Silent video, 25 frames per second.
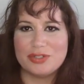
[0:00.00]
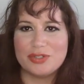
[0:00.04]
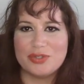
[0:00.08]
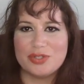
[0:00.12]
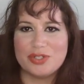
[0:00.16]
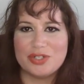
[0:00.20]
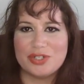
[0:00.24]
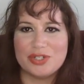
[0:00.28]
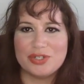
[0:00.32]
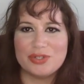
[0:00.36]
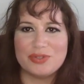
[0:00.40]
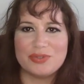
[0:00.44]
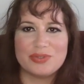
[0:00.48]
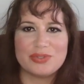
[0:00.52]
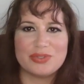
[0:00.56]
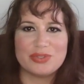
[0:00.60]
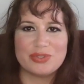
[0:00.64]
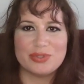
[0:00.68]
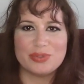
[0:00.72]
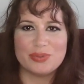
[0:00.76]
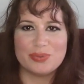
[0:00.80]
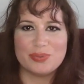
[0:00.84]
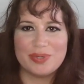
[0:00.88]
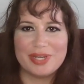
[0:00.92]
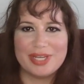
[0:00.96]
going to use
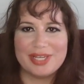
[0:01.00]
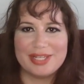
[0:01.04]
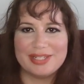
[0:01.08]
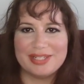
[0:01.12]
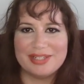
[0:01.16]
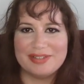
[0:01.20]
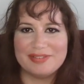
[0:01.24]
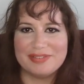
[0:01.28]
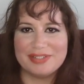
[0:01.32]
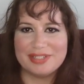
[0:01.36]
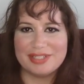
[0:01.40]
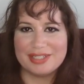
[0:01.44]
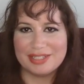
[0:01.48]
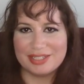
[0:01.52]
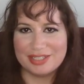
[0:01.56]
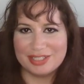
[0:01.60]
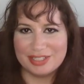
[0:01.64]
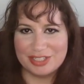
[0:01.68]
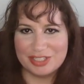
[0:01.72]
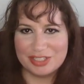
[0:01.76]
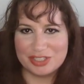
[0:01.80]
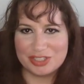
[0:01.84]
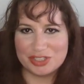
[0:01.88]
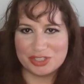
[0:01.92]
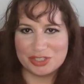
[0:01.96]
the Way Leave-In
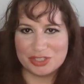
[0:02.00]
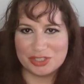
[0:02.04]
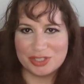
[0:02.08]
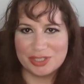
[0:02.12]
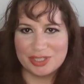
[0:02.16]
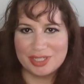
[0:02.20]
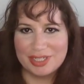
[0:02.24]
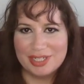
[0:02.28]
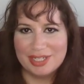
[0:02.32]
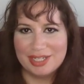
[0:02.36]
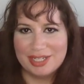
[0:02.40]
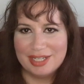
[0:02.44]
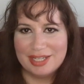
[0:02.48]
Conditioner.